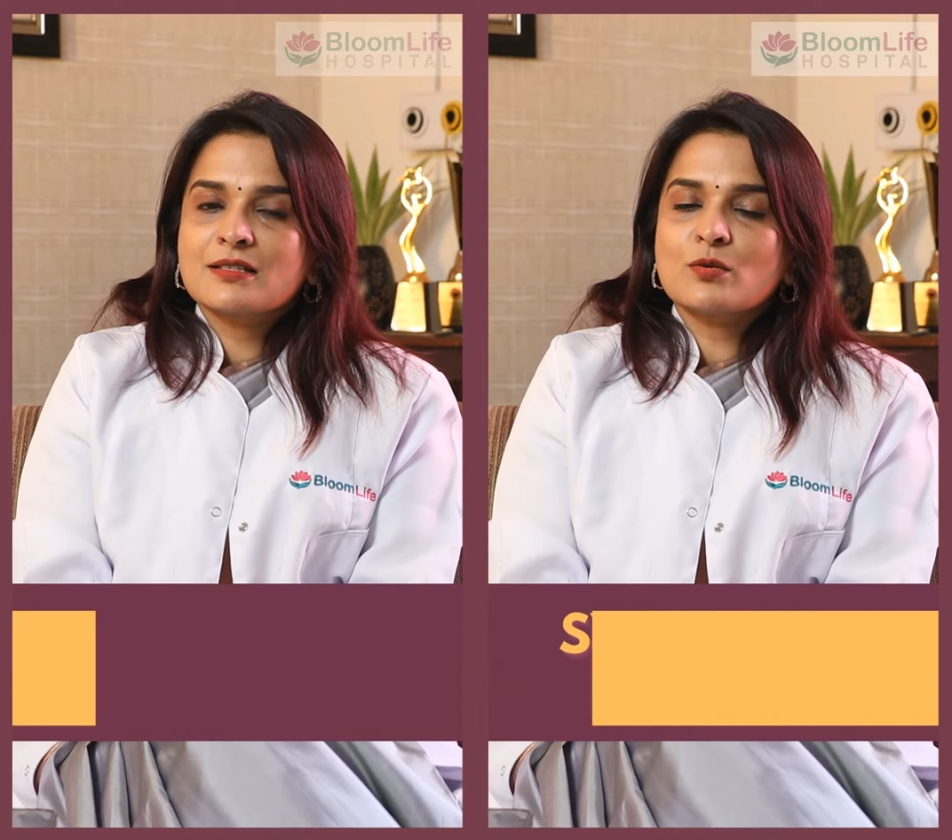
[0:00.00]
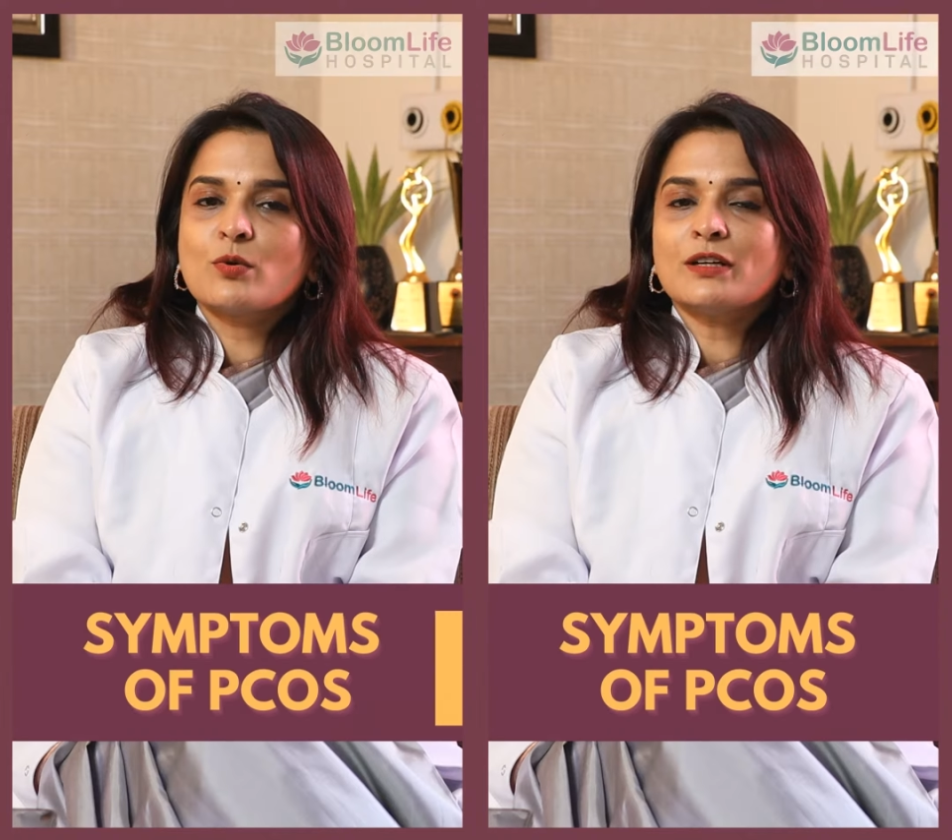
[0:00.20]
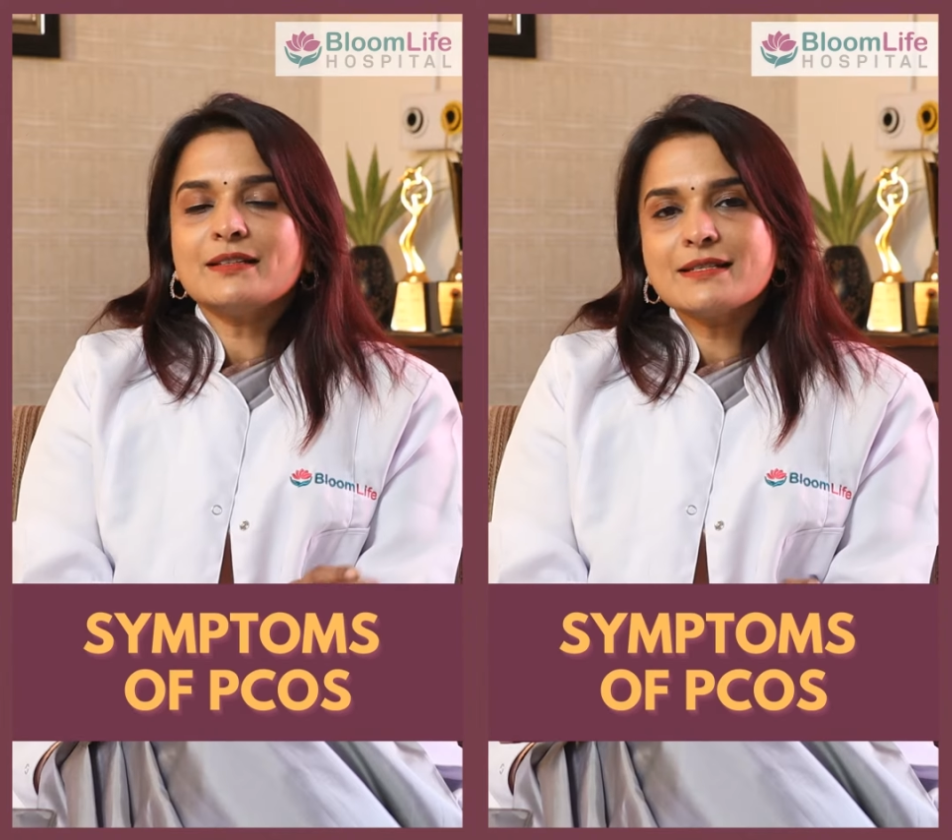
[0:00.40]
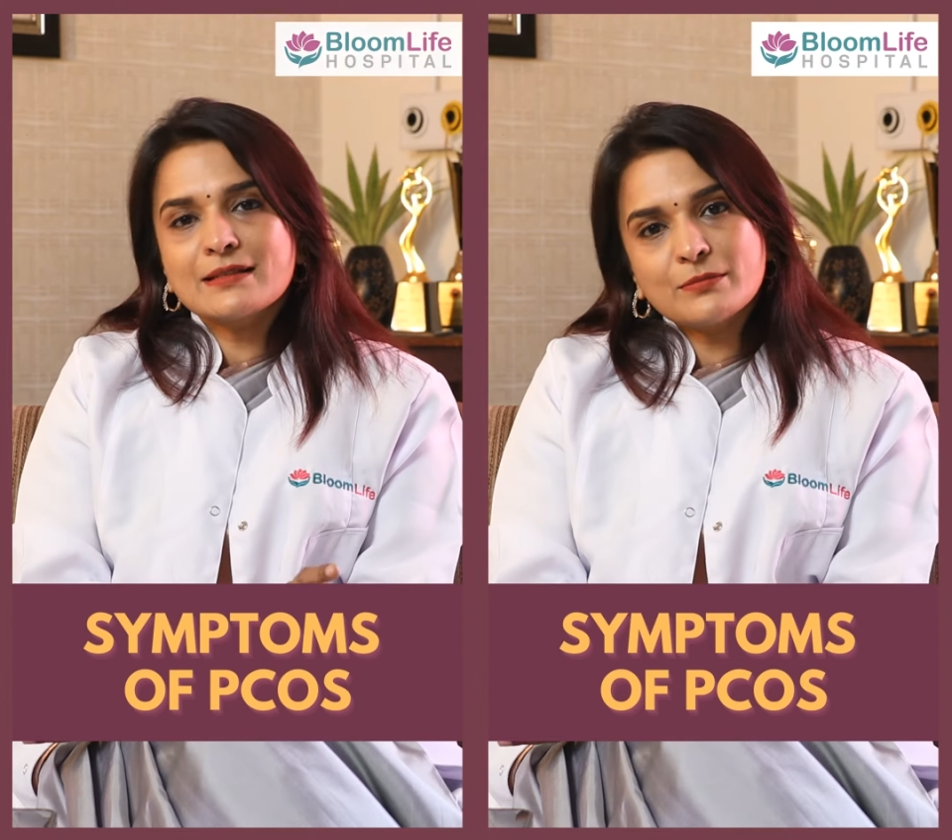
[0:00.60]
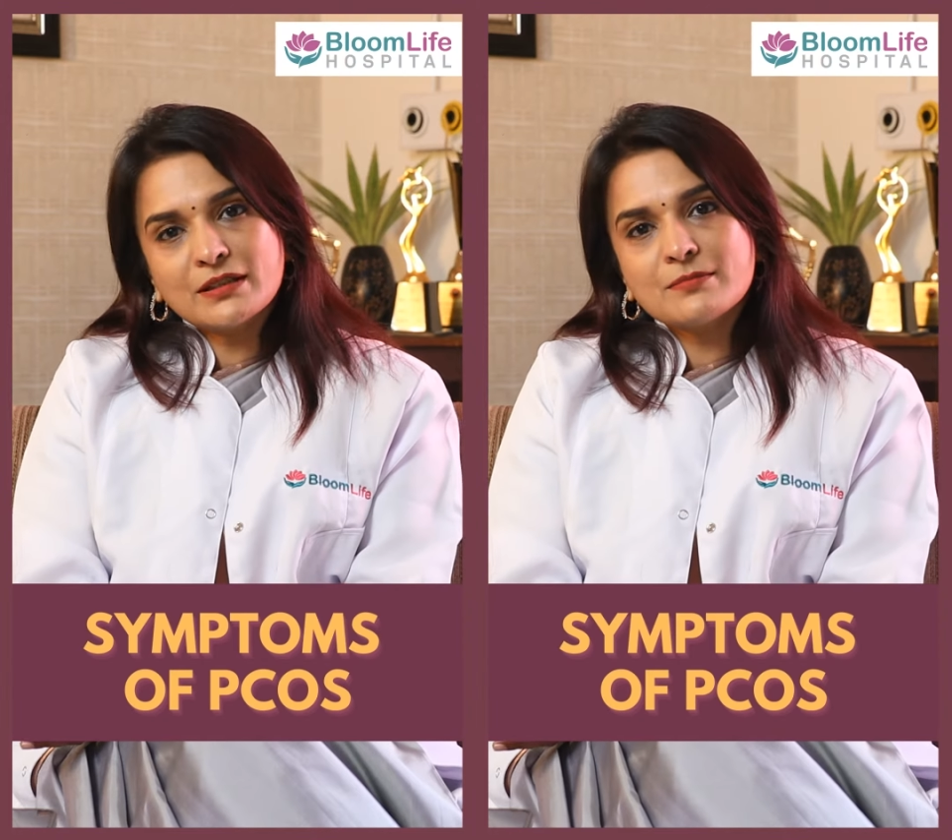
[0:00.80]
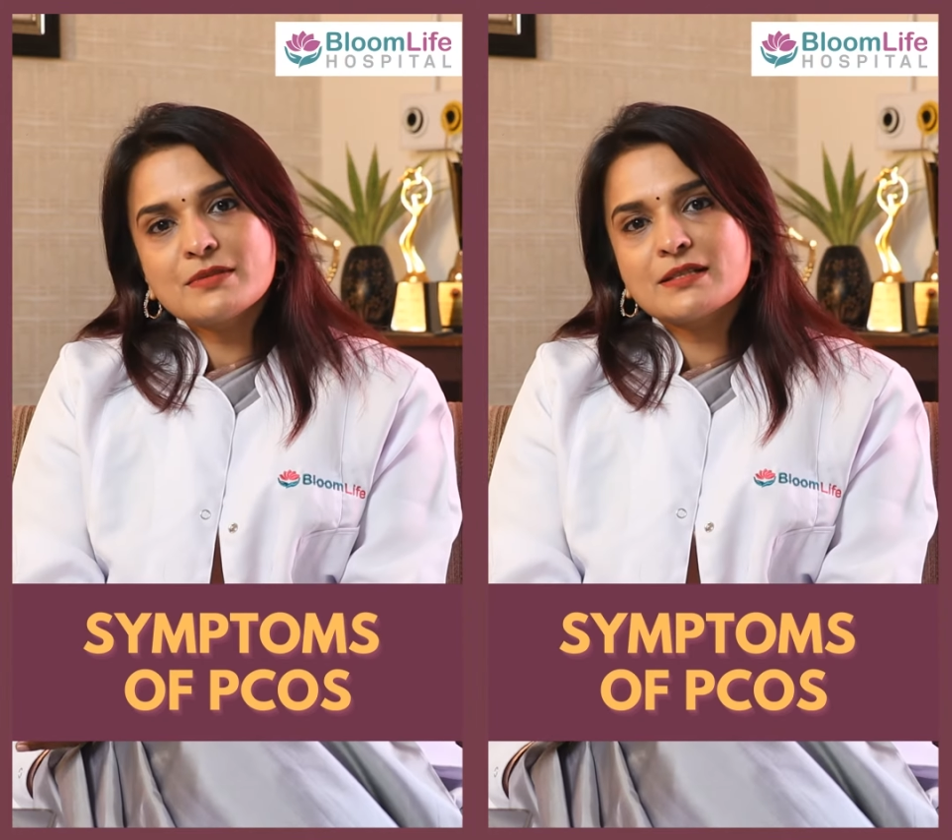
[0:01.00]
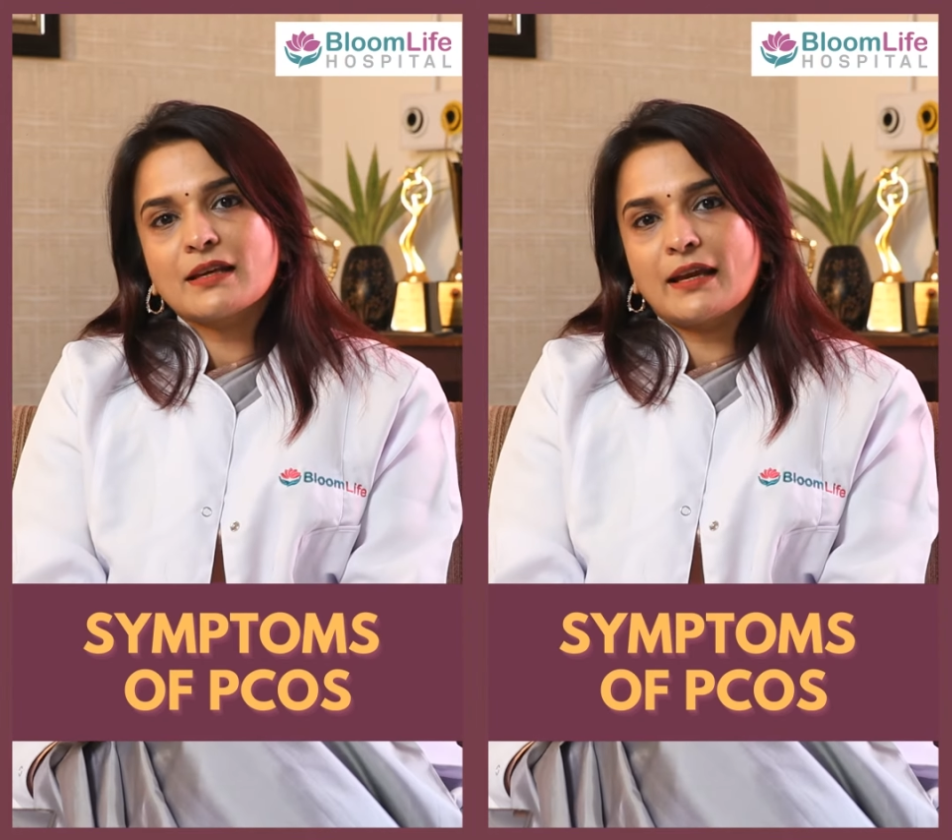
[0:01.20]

So what are the symptoms